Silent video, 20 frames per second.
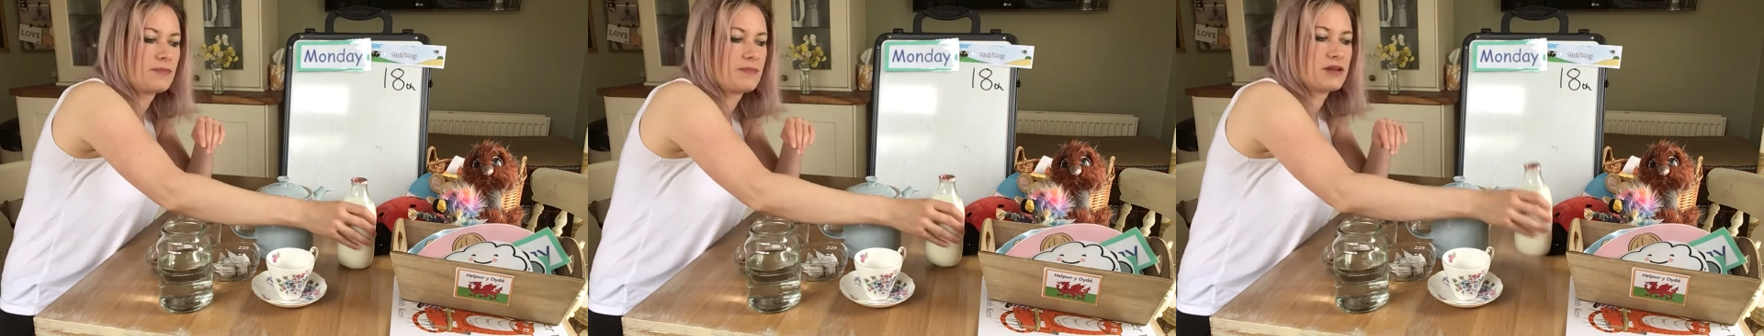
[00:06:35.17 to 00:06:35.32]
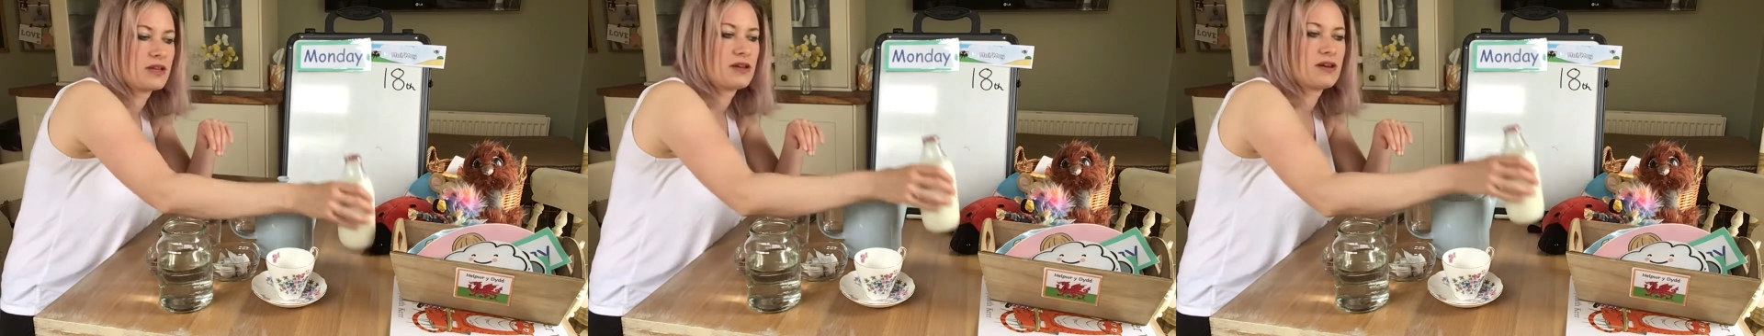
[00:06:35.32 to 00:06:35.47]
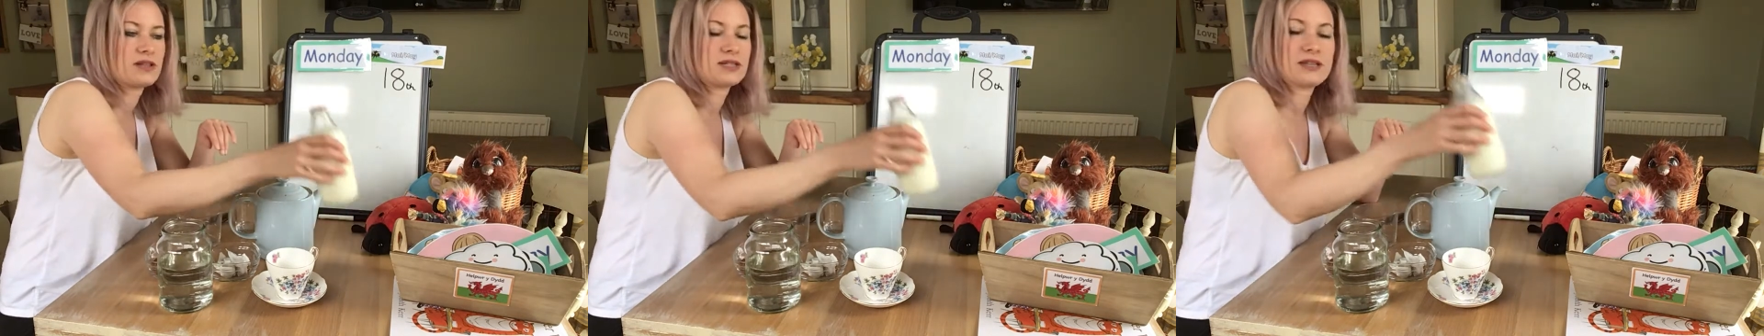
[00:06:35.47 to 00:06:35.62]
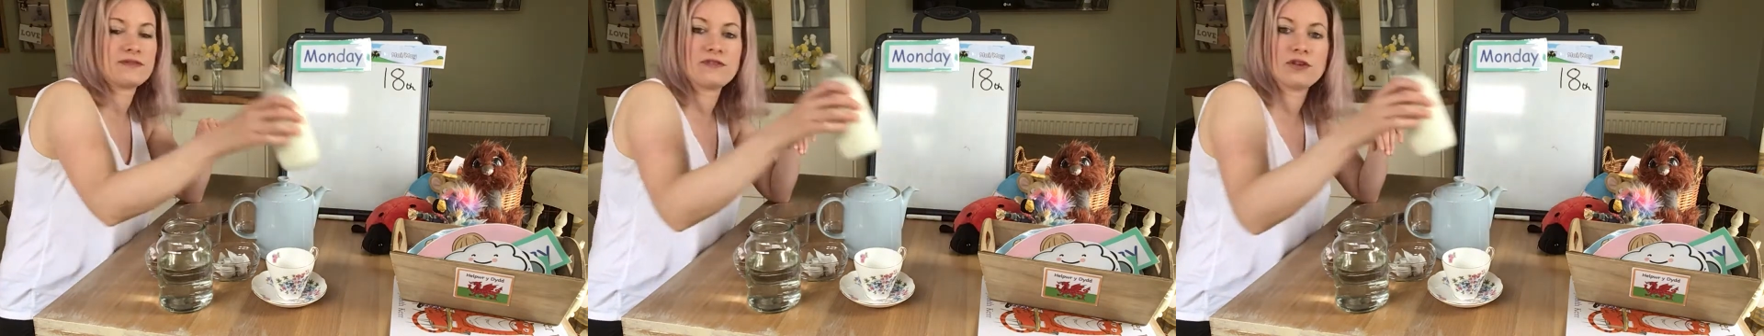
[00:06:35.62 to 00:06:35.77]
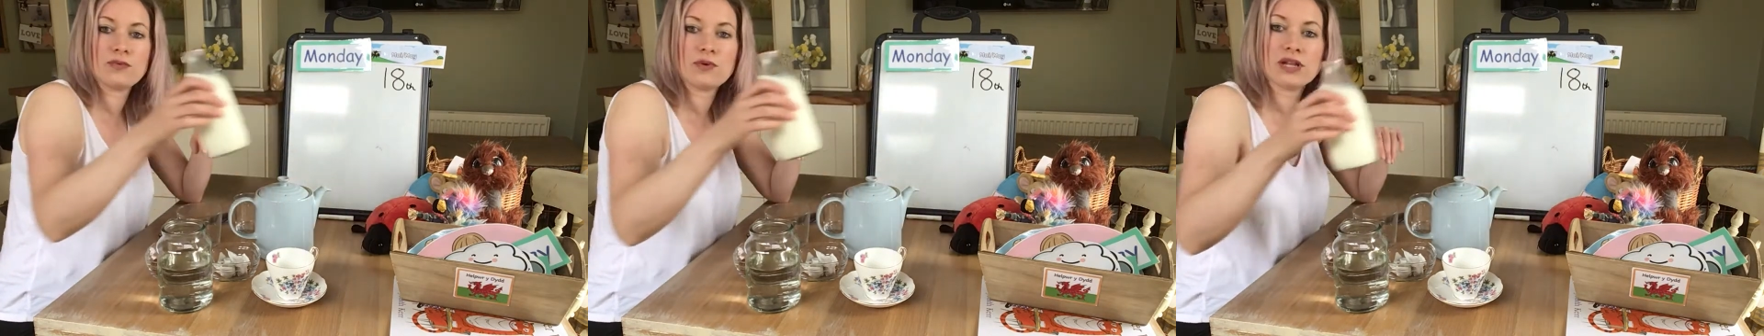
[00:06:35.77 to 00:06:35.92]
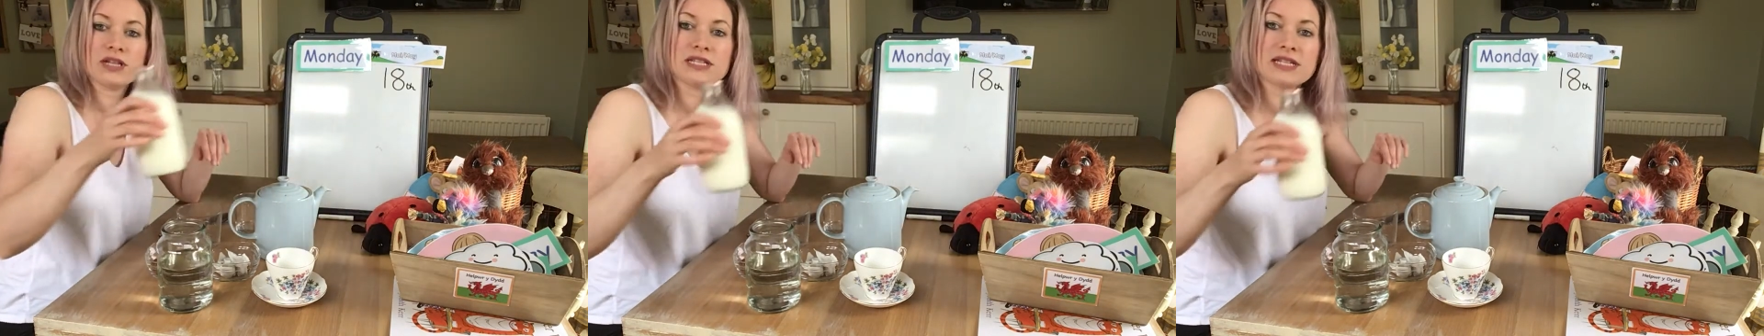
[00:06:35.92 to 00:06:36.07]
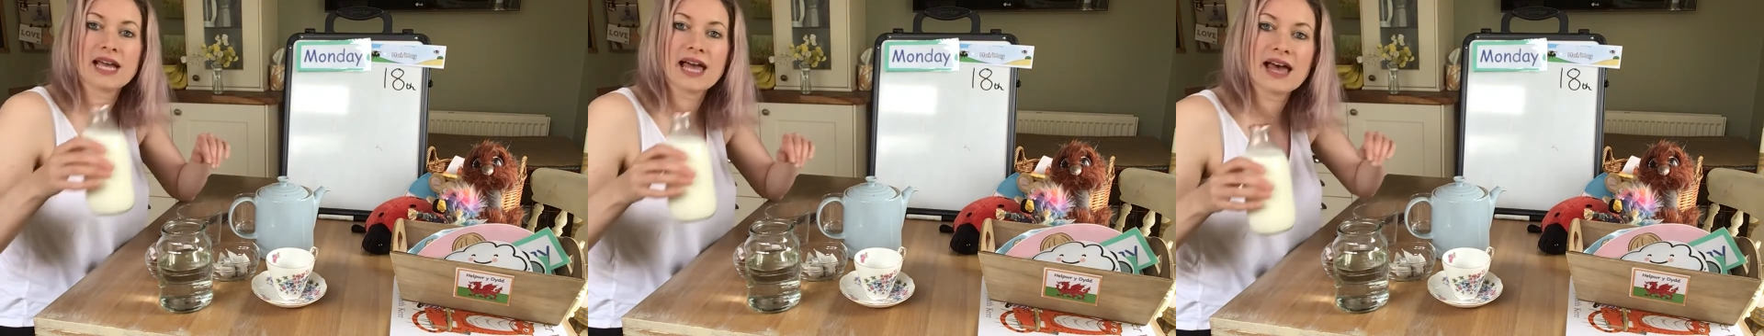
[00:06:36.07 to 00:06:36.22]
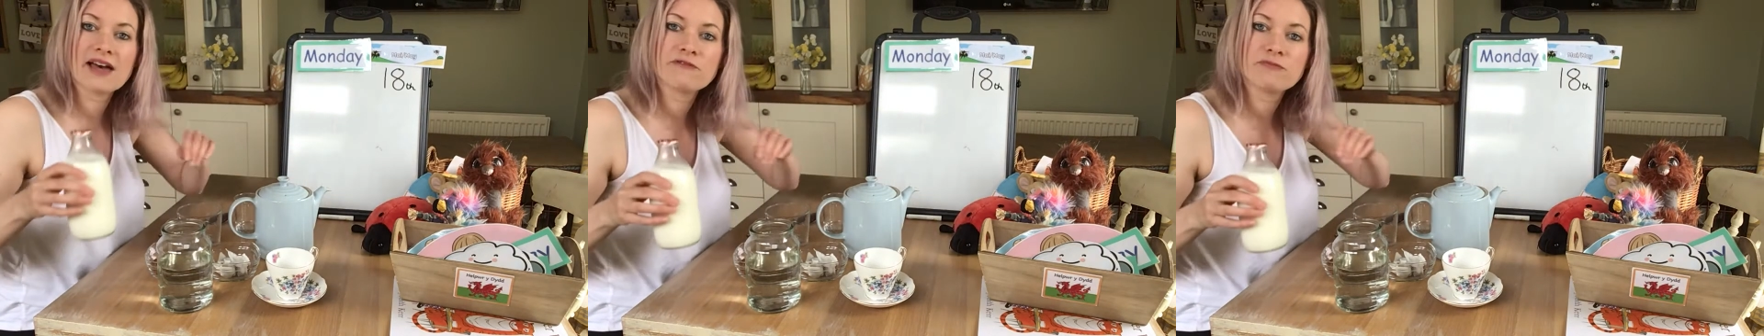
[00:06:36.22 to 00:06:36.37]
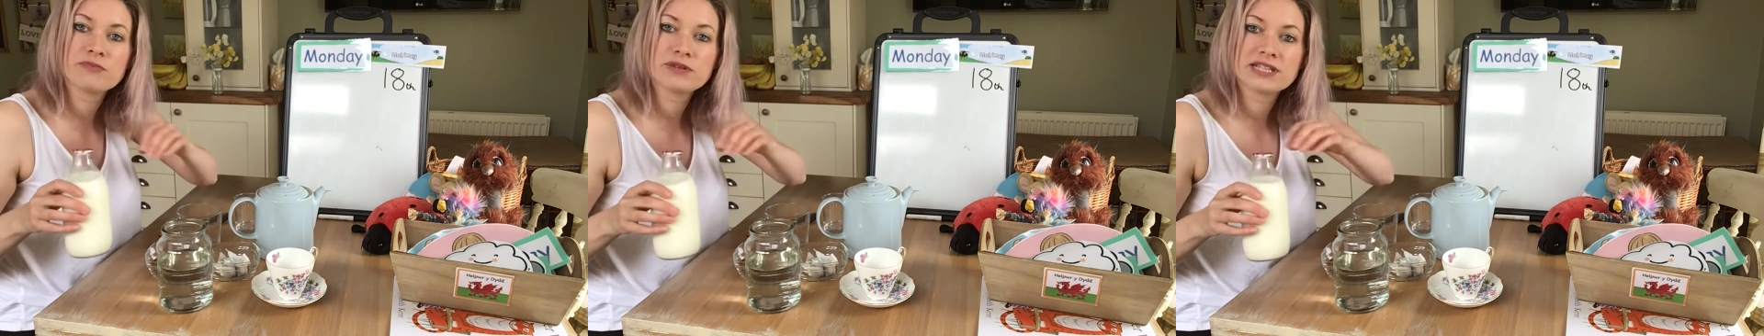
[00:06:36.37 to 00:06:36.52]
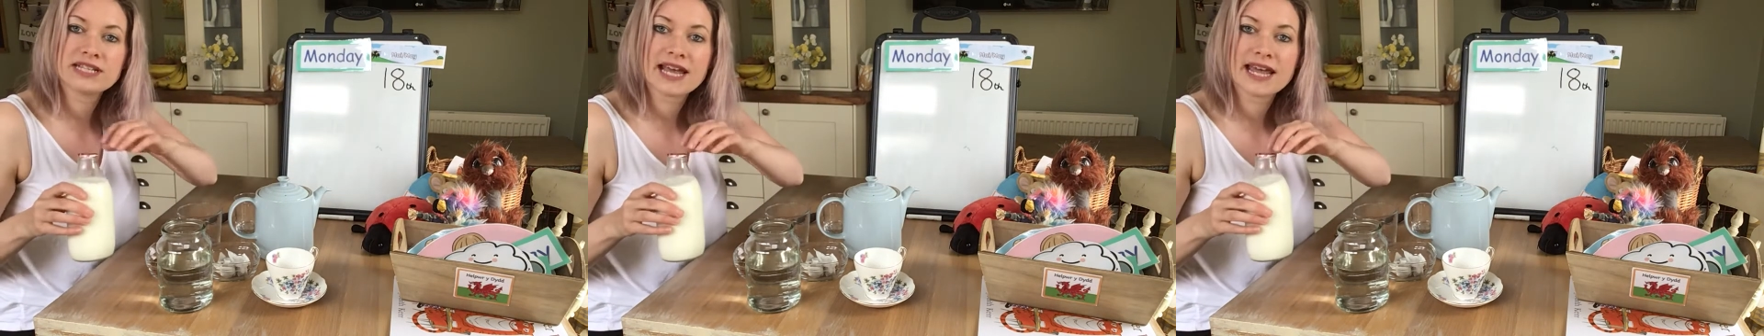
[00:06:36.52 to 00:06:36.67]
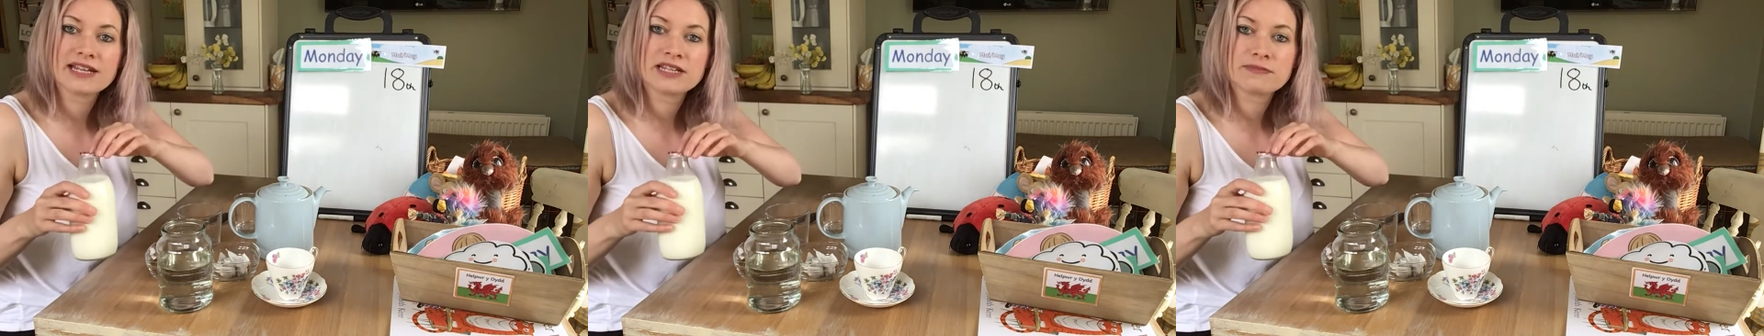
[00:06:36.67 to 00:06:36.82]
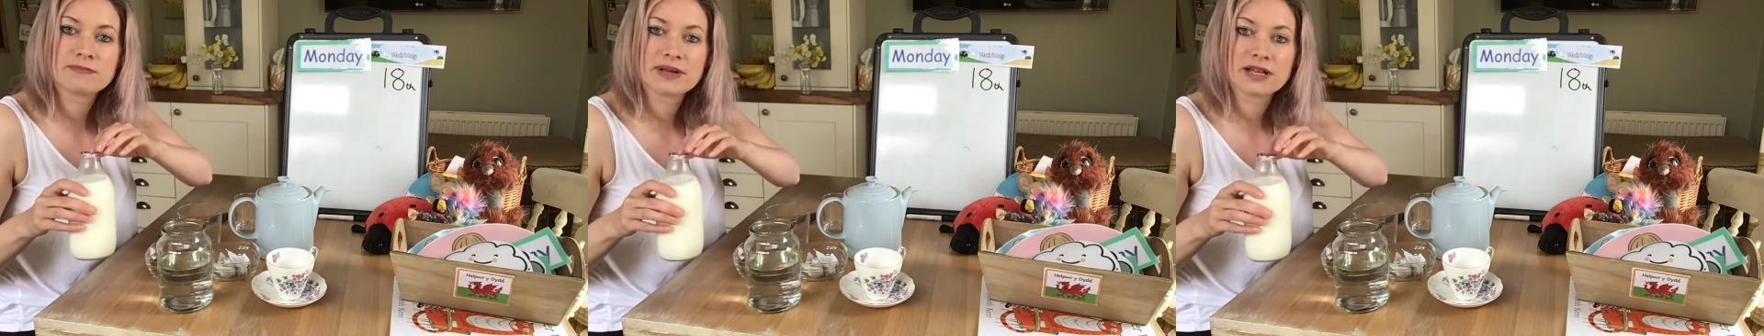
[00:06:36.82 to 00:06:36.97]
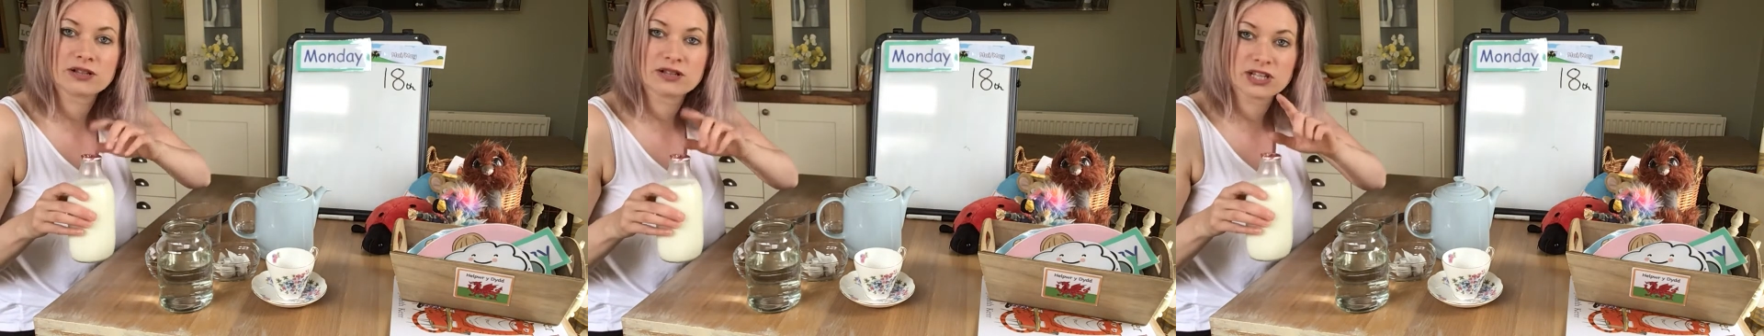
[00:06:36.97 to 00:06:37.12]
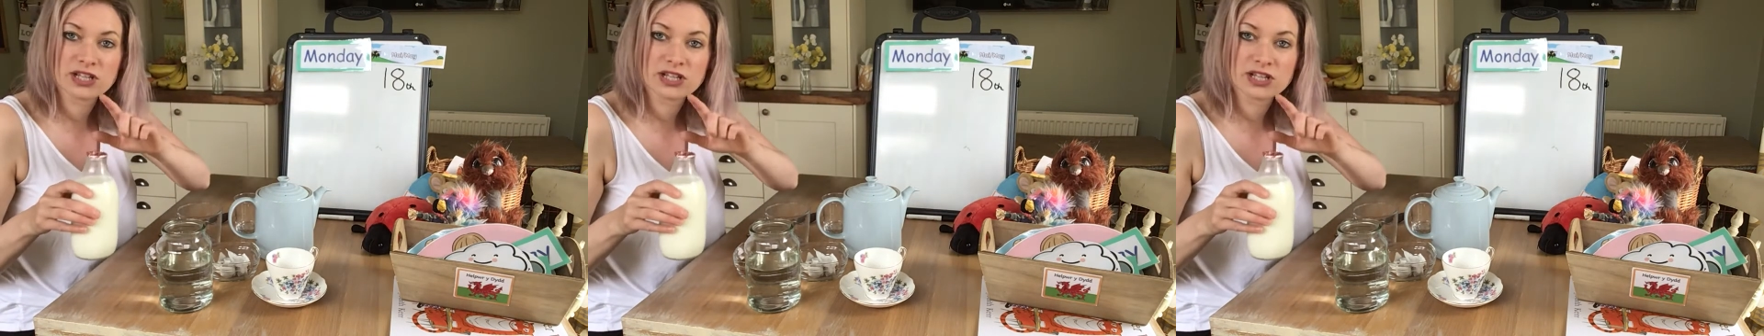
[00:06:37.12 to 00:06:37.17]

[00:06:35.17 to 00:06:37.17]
because if you want to have pretend milk,